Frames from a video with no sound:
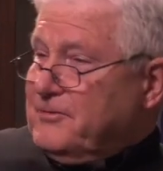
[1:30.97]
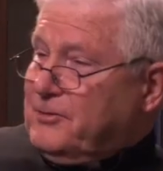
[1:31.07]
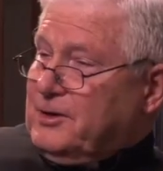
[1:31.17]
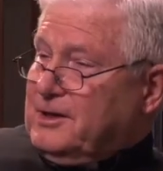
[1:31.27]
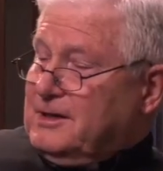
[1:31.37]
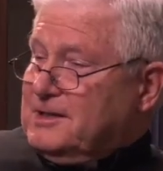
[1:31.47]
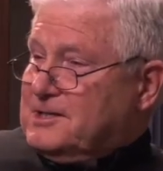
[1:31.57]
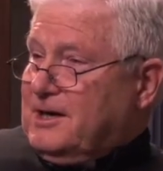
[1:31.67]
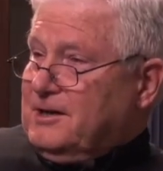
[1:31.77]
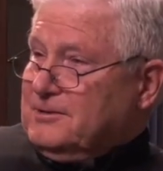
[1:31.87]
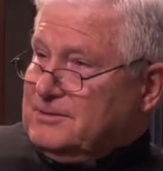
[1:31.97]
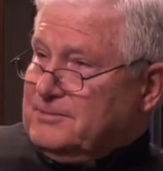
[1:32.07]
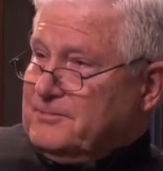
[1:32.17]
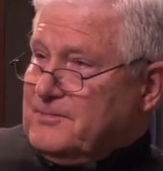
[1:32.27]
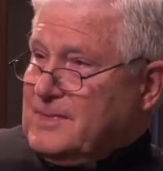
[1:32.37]
for a, a child
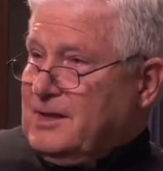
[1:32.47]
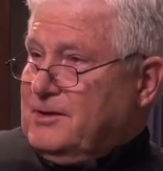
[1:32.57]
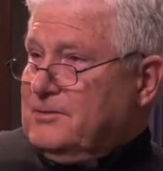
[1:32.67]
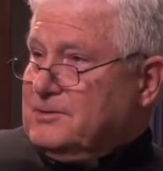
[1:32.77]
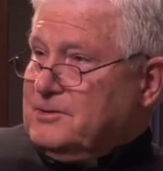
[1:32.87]
you know,